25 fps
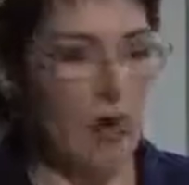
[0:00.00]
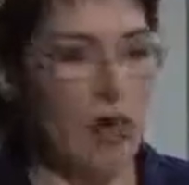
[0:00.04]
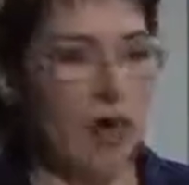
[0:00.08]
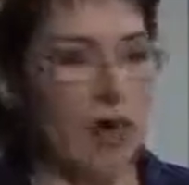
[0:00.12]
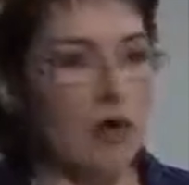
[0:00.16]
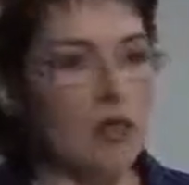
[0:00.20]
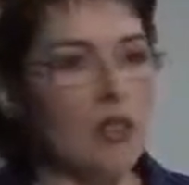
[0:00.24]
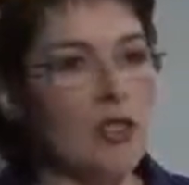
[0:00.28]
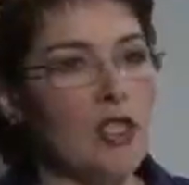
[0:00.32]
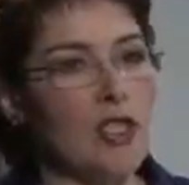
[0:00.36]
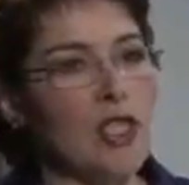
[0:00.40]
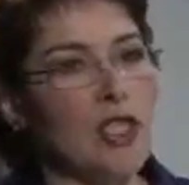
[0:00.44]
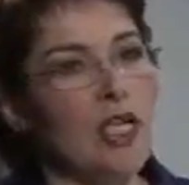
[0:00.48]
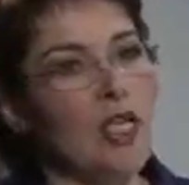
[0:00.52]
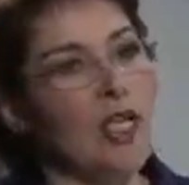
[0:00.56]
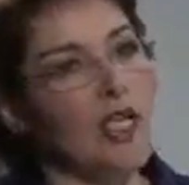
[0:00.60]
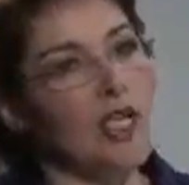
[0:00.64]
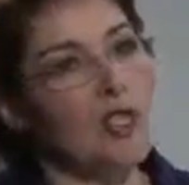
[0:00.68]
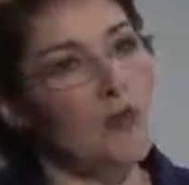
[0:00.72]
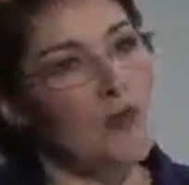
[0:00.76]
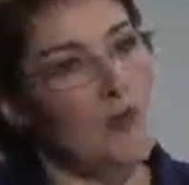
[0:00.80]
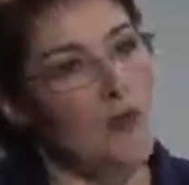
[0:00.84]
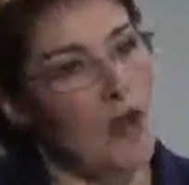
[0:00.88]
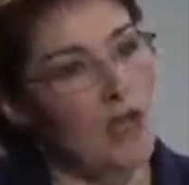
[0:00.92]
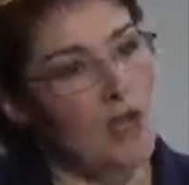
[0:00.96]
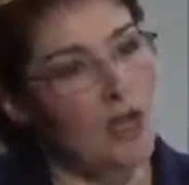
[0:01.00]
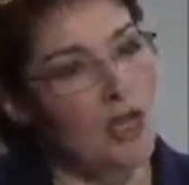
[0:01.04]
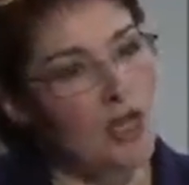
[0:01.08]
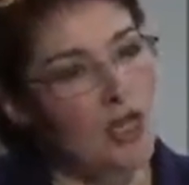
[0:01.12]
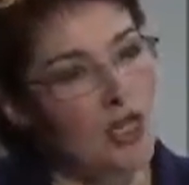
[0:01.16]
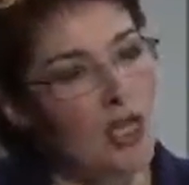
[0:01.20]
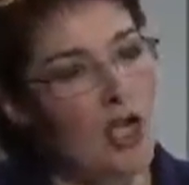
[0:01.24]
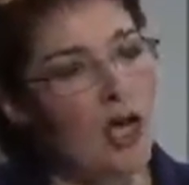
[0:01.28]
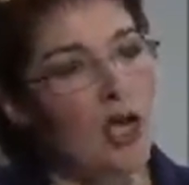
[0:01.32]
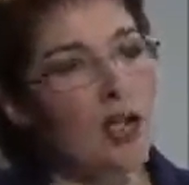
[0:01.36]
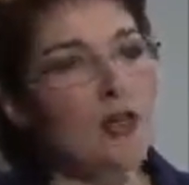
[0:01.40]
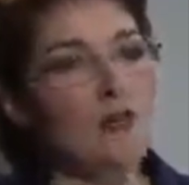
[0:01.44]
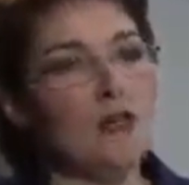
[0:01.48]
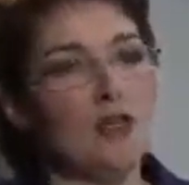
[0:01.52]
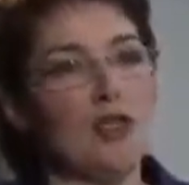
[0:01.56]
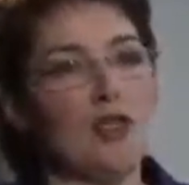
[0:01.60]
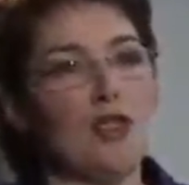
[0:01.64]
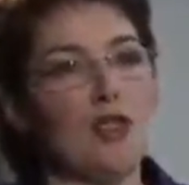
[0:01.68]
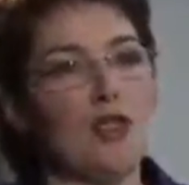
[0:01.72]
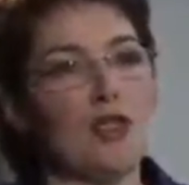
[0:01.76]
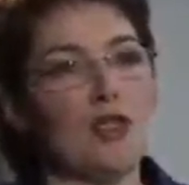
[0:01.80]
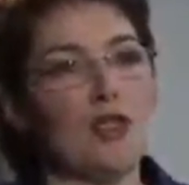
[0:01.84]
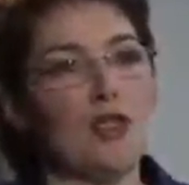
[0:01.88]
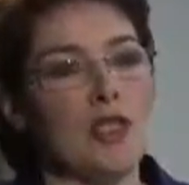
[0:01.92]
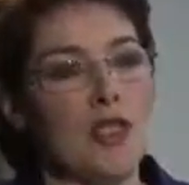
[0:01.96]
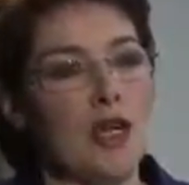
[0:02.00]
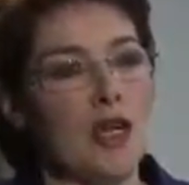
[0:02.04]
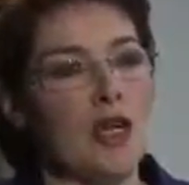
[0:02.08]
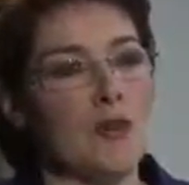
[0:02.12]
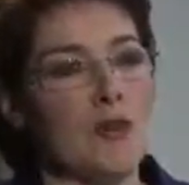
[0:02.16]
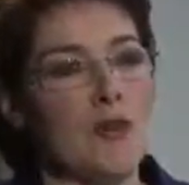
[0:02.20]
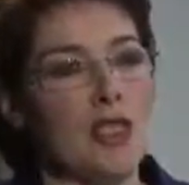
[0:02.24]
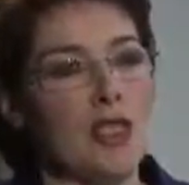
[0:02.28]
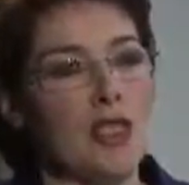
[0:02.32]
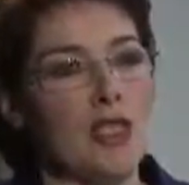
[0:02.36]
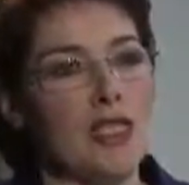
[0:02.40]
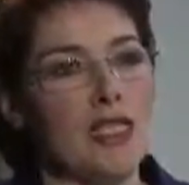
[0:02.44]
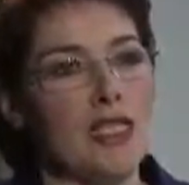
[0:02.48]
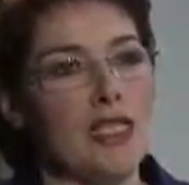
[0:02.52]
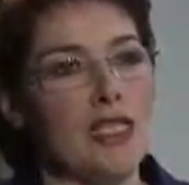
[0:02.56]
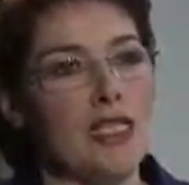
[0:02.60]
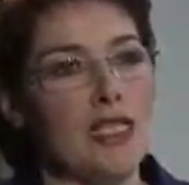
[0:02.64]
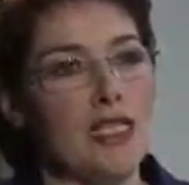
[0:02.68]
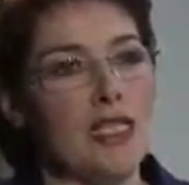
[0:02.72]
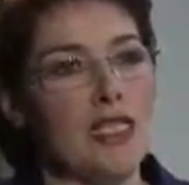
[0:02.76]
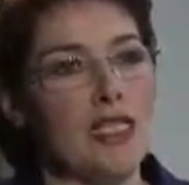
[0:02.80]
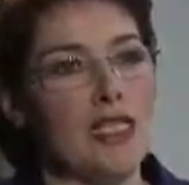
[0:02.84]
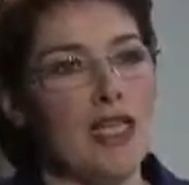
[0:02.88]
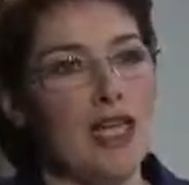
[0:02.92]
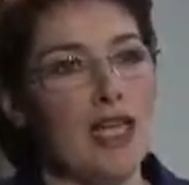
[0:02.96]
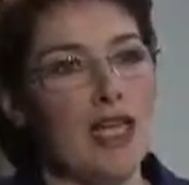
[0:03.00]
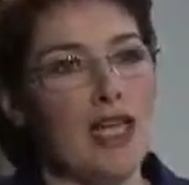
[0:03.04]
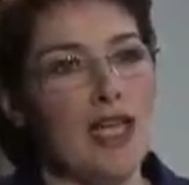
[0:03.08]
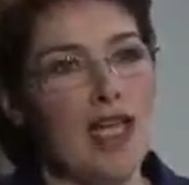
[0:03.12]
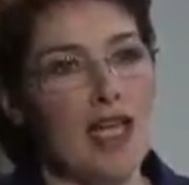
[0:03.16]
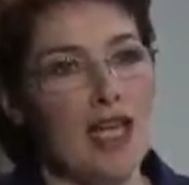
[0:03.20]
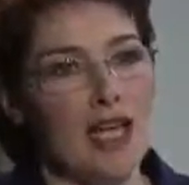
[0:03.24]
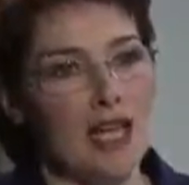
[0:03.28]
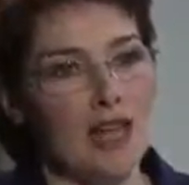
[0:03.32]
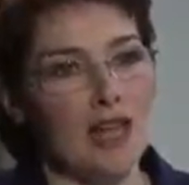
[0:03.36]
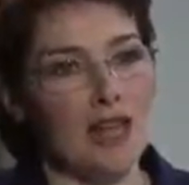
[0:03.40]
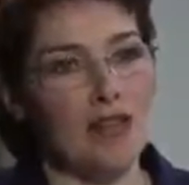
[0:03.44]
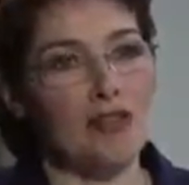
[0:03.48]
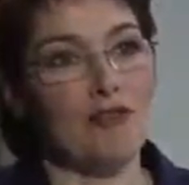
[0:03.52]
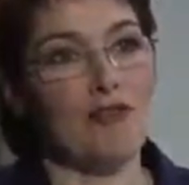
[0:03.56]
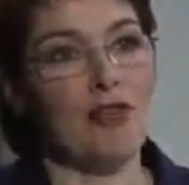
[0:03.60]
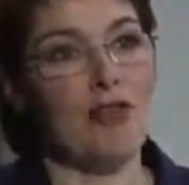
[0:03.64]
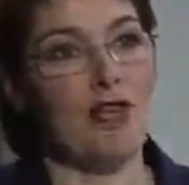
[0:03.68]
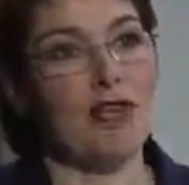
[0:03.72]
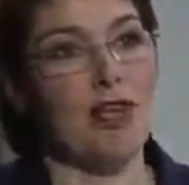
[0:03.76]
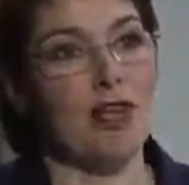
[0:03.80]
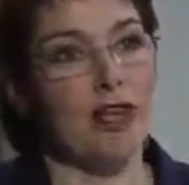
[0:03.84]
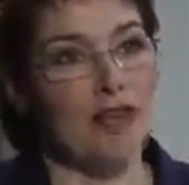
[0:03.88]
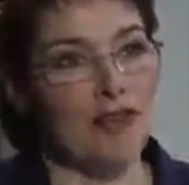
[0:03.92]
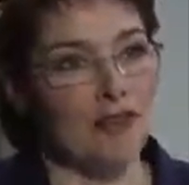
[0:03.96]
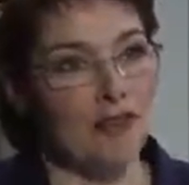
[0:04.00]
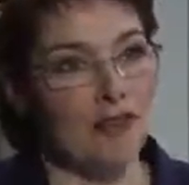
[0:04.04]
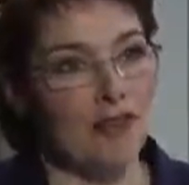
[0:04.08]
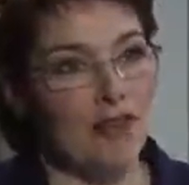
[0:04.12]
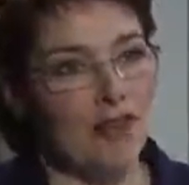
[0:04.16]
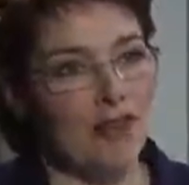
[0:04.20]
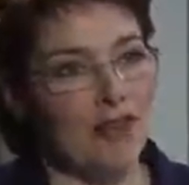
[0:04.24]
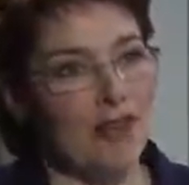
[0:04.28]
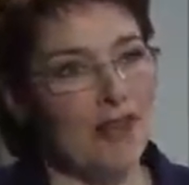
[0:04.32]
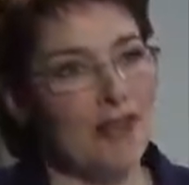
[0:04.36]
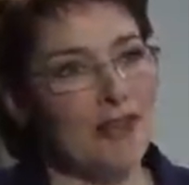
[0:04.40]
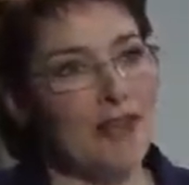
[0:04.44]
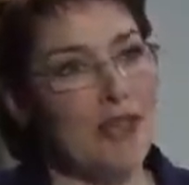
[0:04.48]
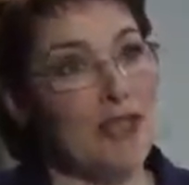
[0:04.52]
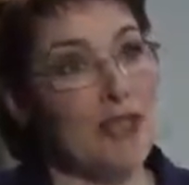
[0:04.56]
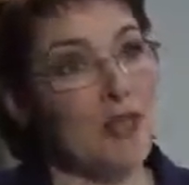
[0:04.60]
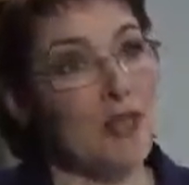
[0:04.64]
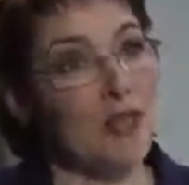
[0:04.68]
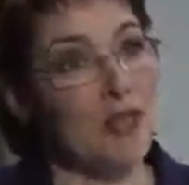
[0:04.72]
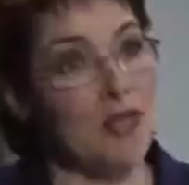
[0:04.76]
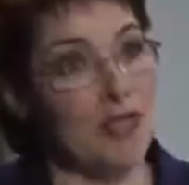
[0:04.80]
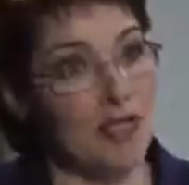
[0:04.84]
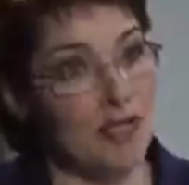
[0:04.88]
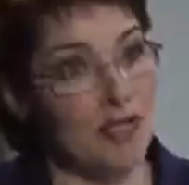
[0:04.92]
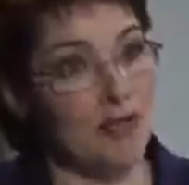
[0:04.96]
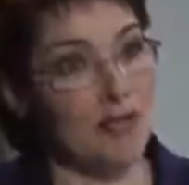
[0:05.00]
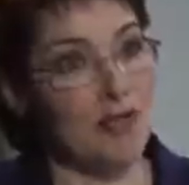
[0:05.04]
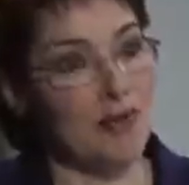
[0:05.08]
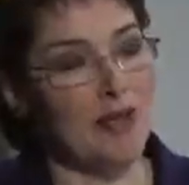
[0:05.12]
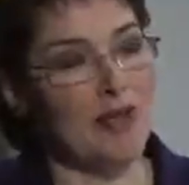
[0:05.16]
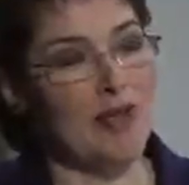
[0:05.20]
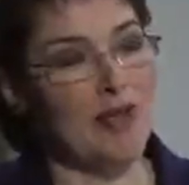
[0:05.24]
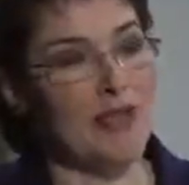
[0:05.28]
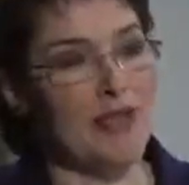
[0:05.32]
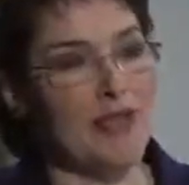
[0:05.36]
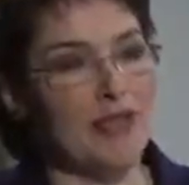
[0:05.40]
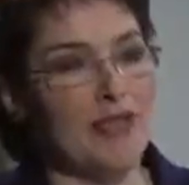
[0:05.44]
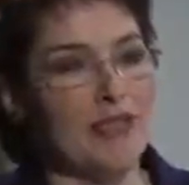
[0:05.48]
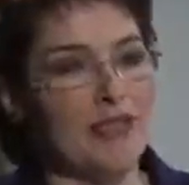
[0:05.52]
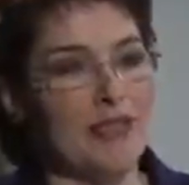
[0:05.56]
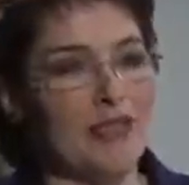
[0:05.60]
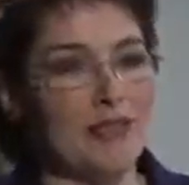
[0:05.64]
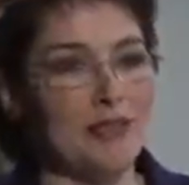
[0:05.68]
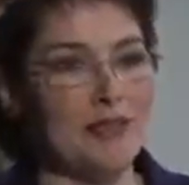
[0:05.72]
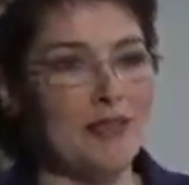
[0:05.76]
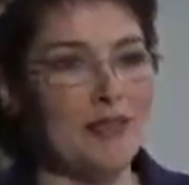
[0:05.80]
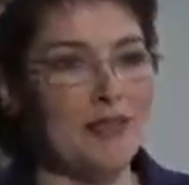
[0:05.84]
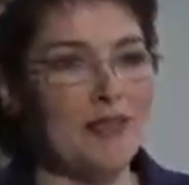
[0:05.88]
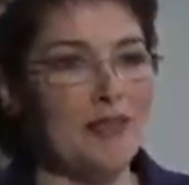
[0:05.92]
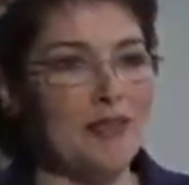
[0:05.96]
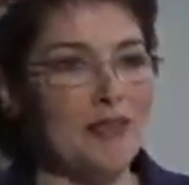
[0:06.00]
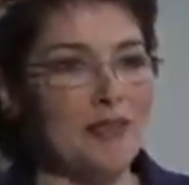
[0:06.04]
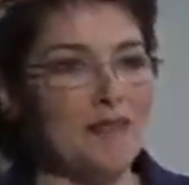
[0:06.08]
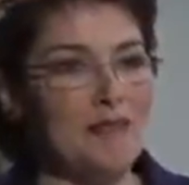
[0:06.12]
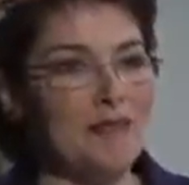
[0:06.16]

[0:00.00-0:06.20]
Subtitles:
about whether type 2 diabetes is a category error. Now, can you explain that to me?